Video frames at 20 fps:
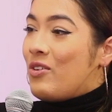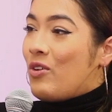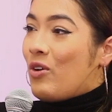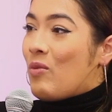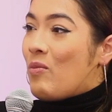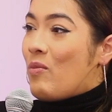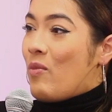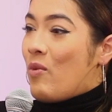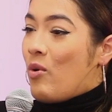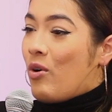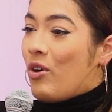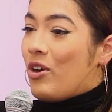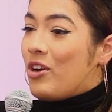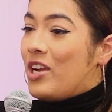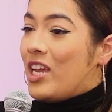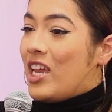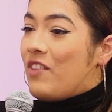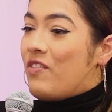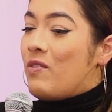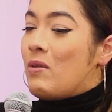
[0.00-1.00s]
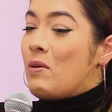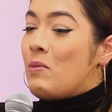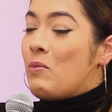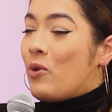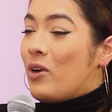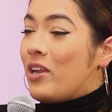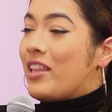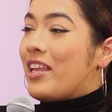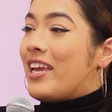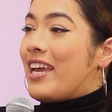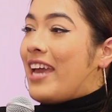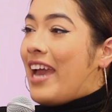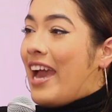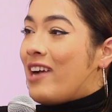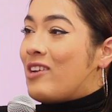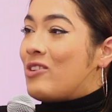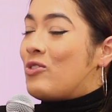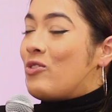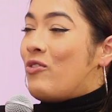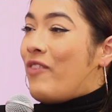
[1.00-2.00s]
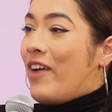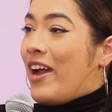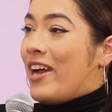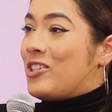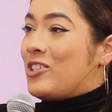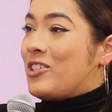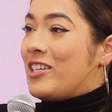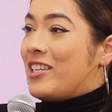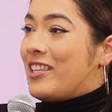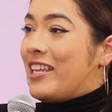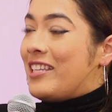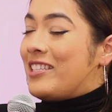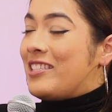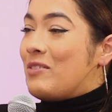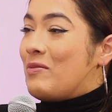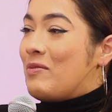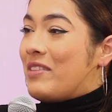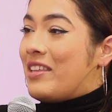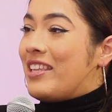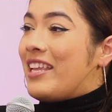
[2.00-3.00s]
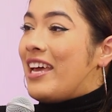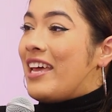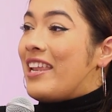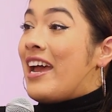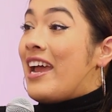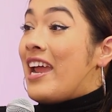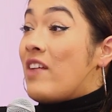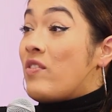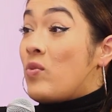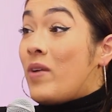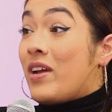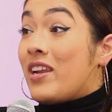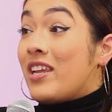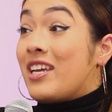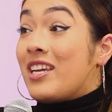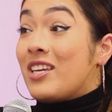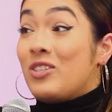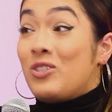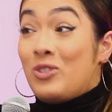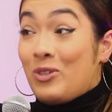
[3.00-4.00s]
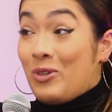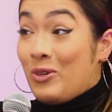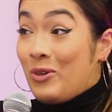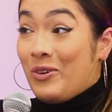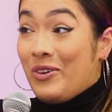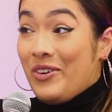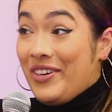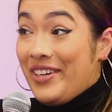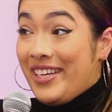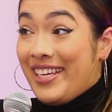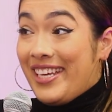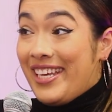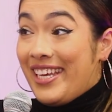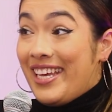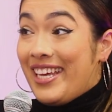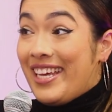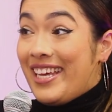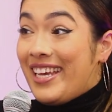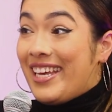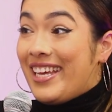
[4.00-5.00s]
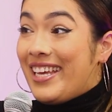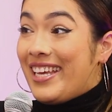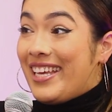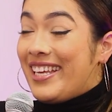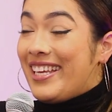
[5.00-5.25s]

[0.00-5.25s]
you're more, you're giving me more, like, actual fashion. That's something that not yeah. everybody can do. It takes